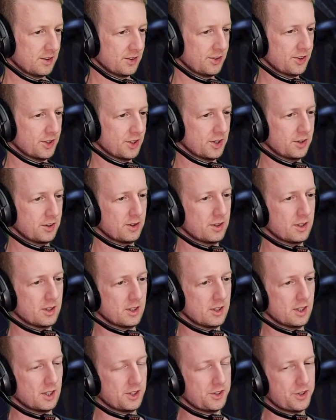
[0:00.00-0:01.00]
So,
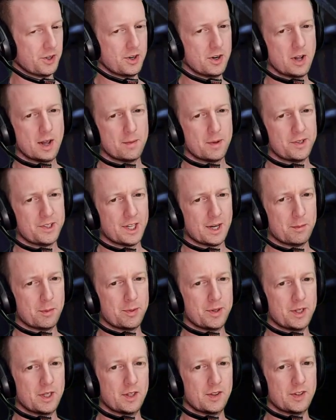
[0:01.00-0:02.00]
I don't know how much armor
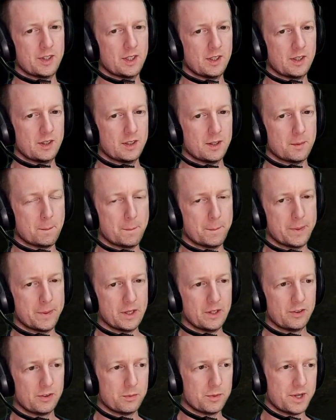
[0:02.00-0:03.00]
piercing the
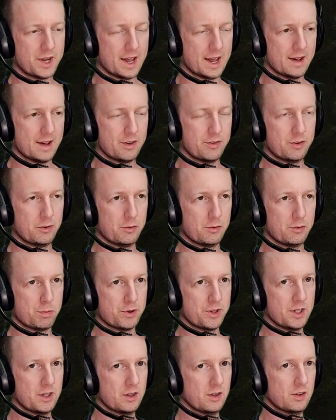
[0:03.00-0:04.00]
Beastmen have. If he
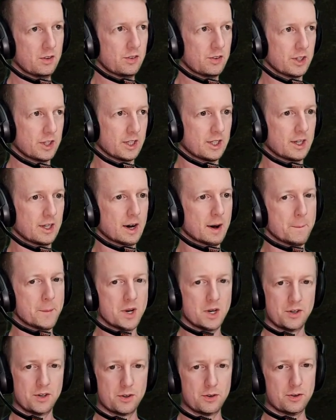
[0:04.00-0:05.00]
brings
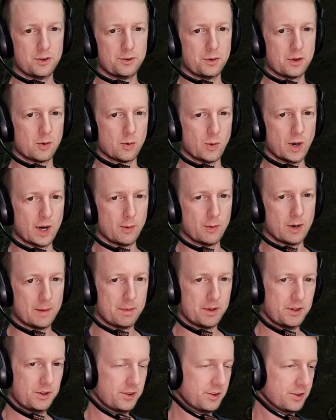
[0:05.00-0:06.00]
Minotaurs with great
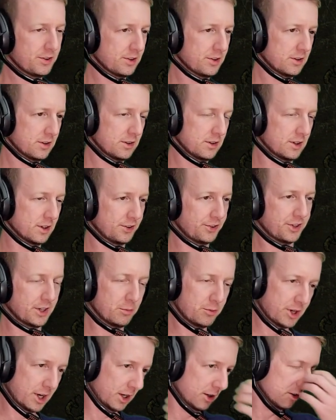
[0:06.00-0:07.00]
weapons, the
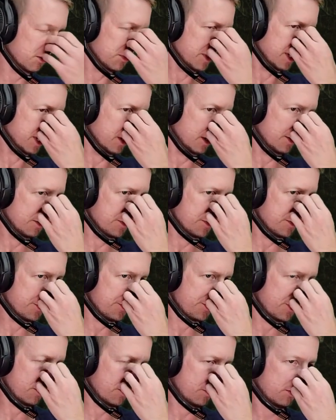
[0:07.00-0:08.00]
steam tank will be in a little bit of
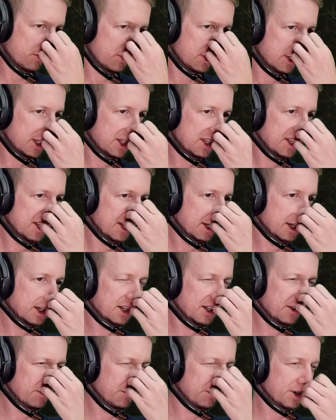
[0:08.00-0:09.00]
trouble.
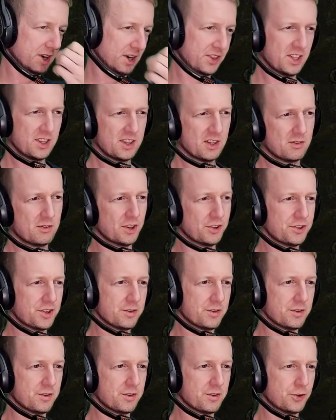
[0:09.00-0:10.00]
But I think the rest of
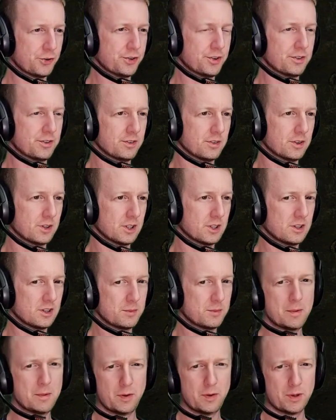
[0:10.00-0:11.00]
the roster,
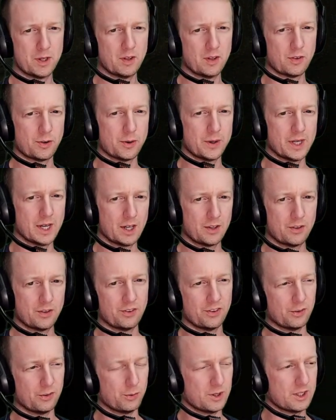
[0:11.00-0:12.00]
maybe if he brings throwing axes
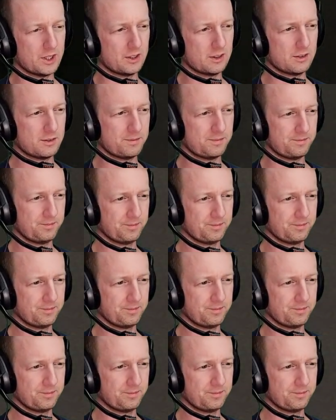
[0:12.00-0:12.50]
as well.